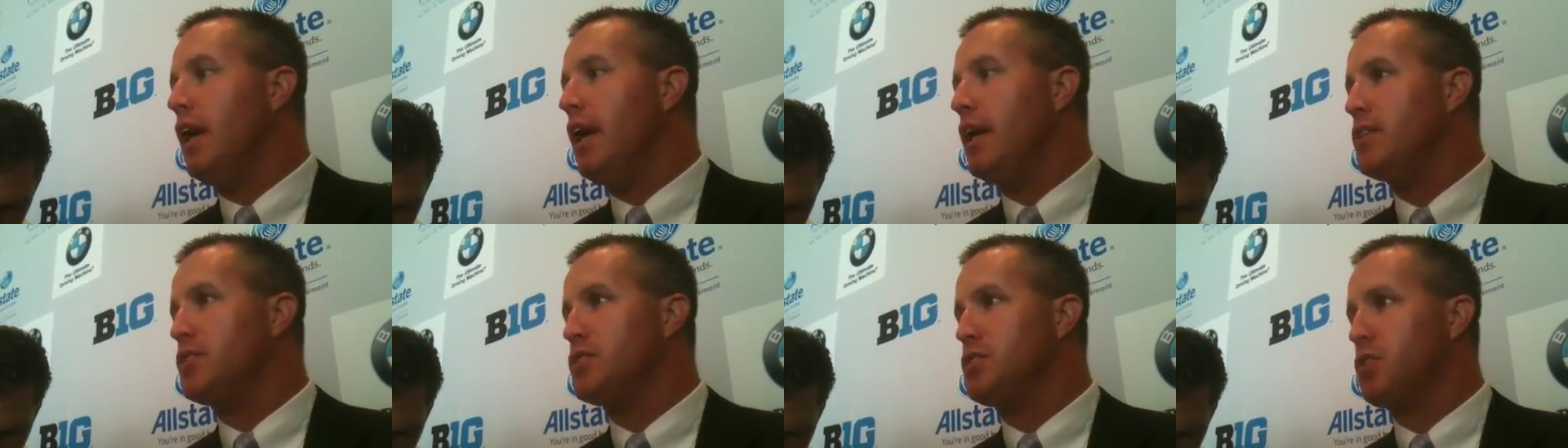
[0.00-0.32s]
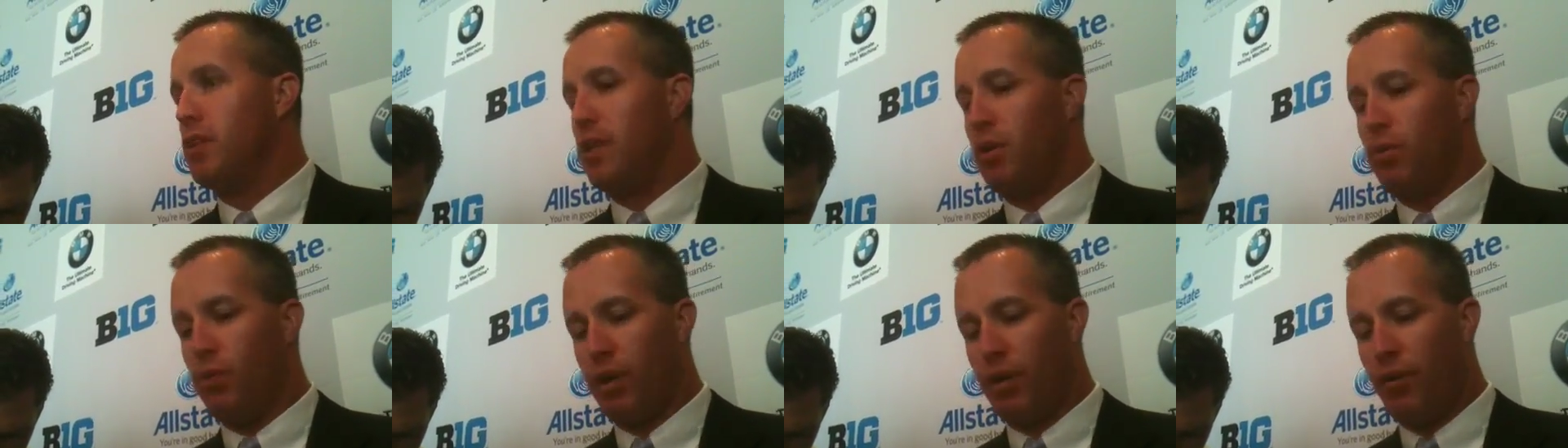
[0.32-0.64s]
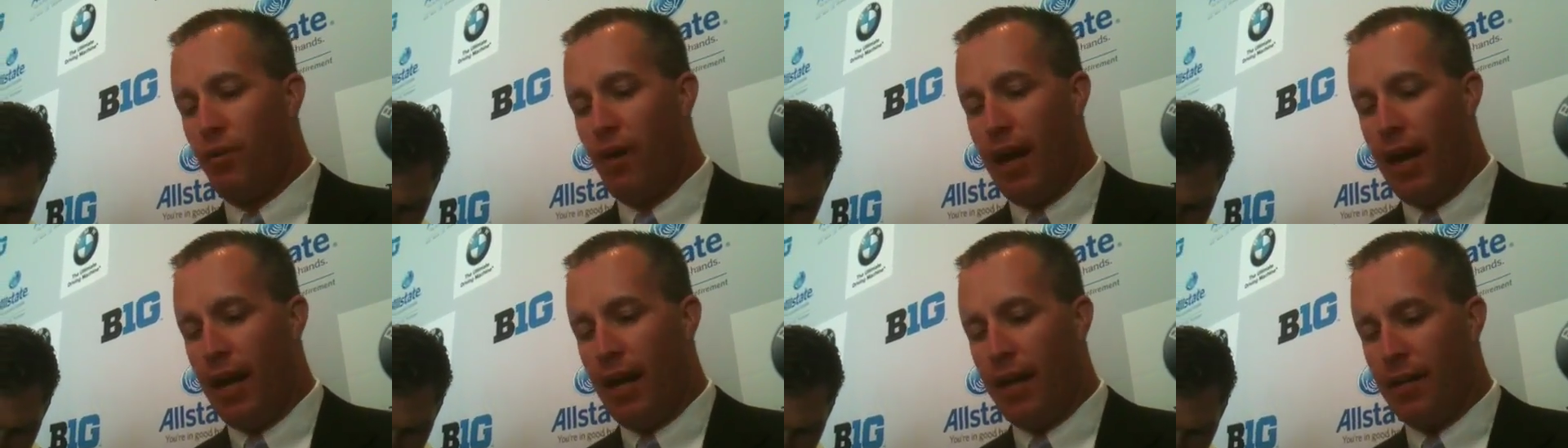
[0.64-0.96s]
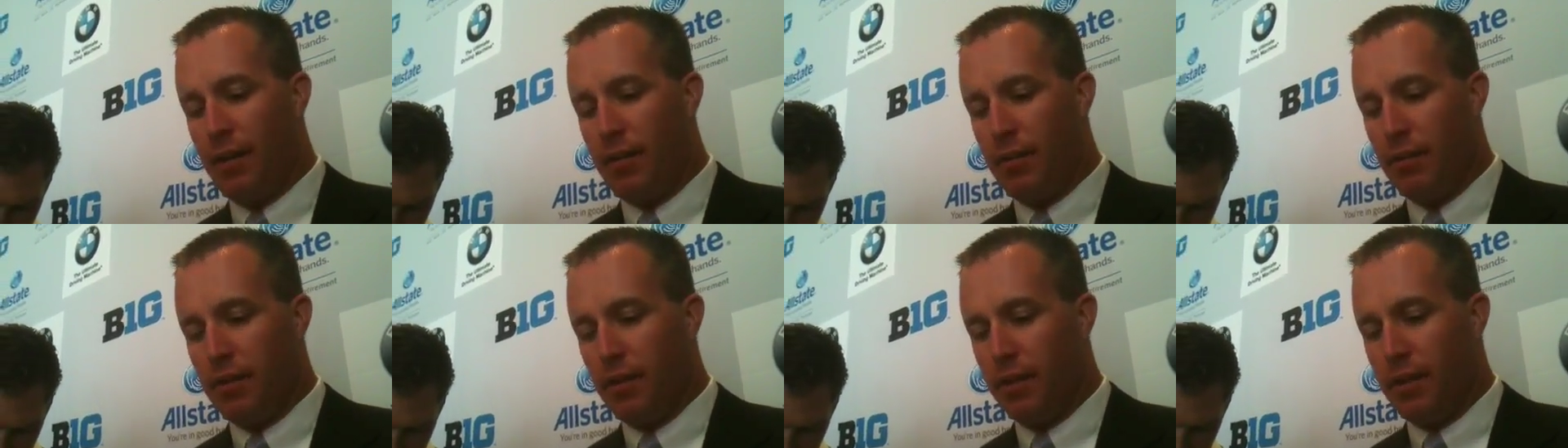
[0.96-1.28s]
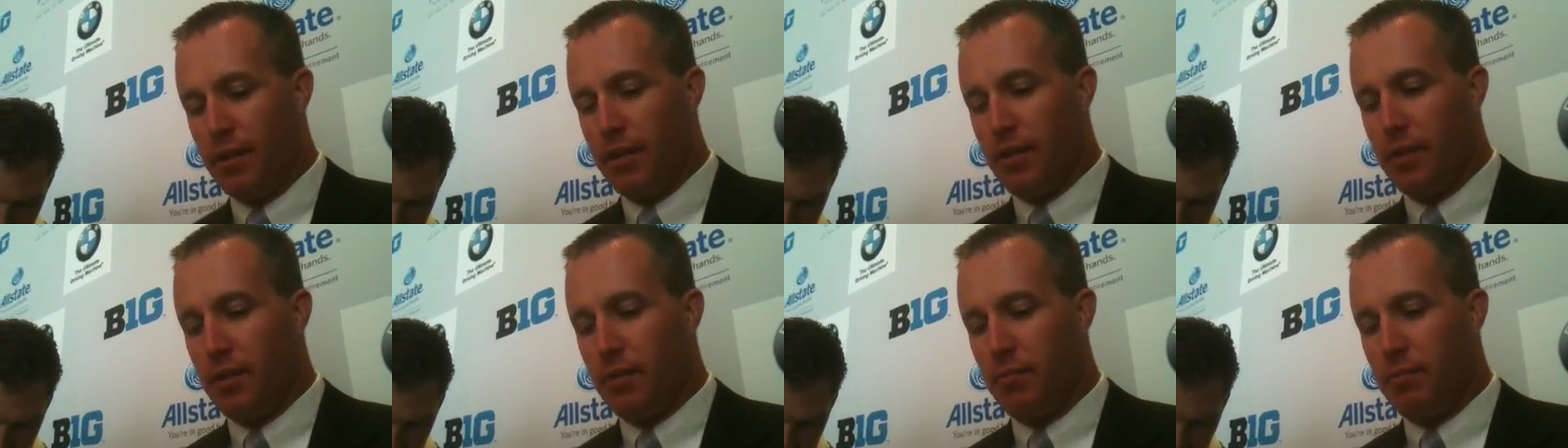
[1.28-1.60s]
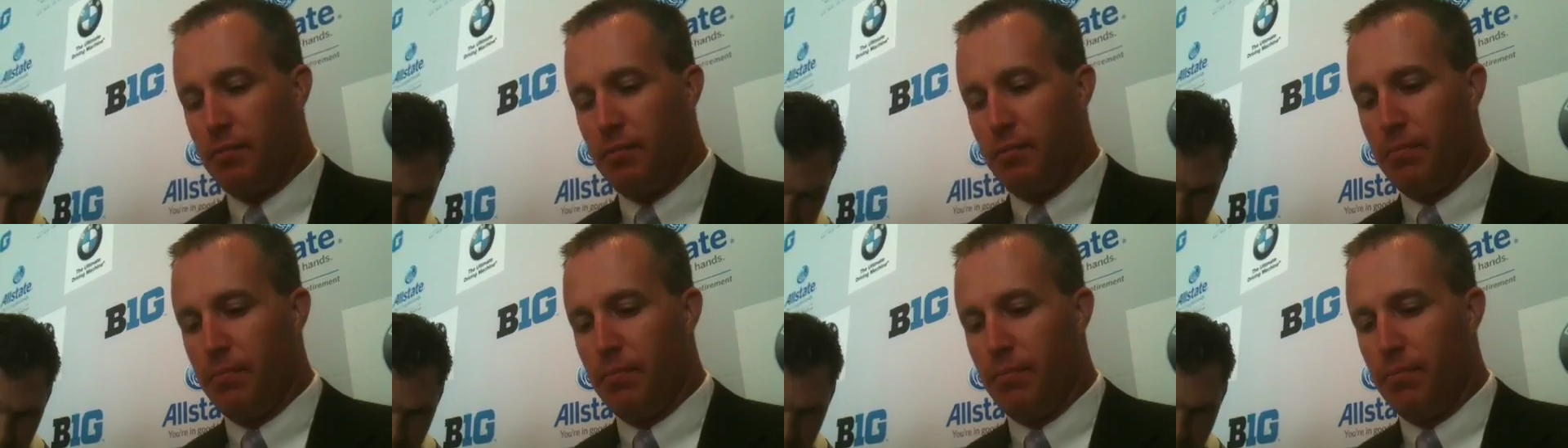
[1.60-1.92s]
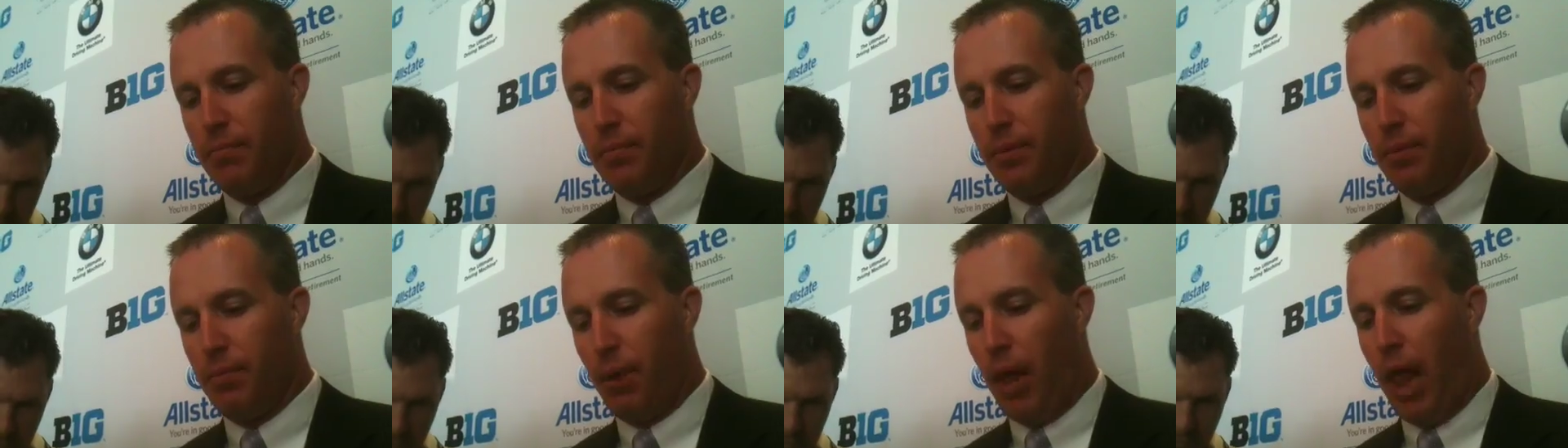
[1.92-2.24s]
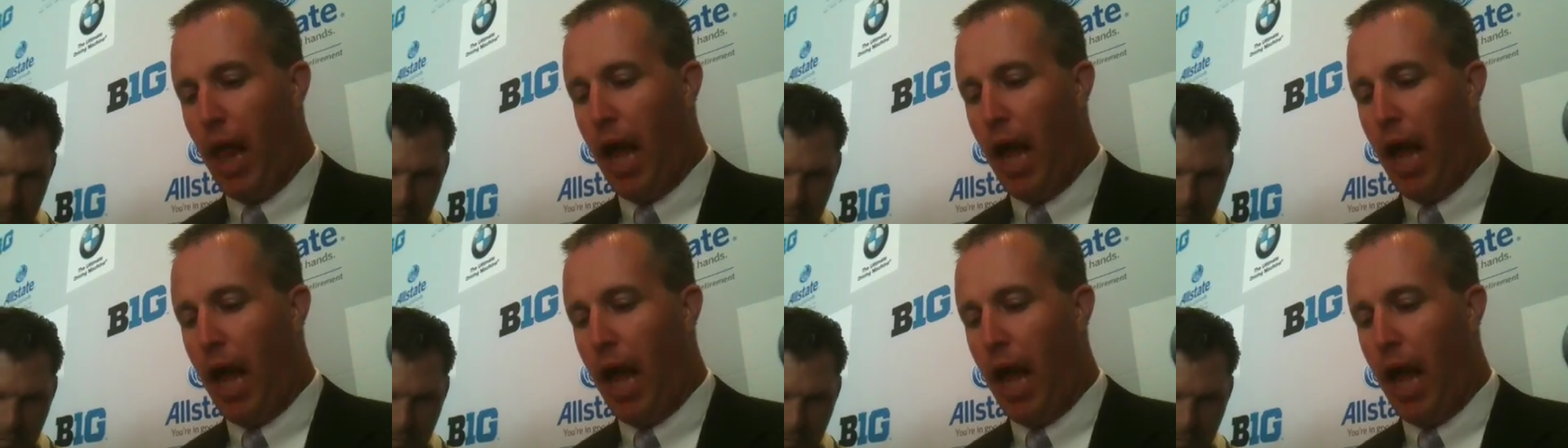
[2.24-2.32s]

And so they went around the, the, the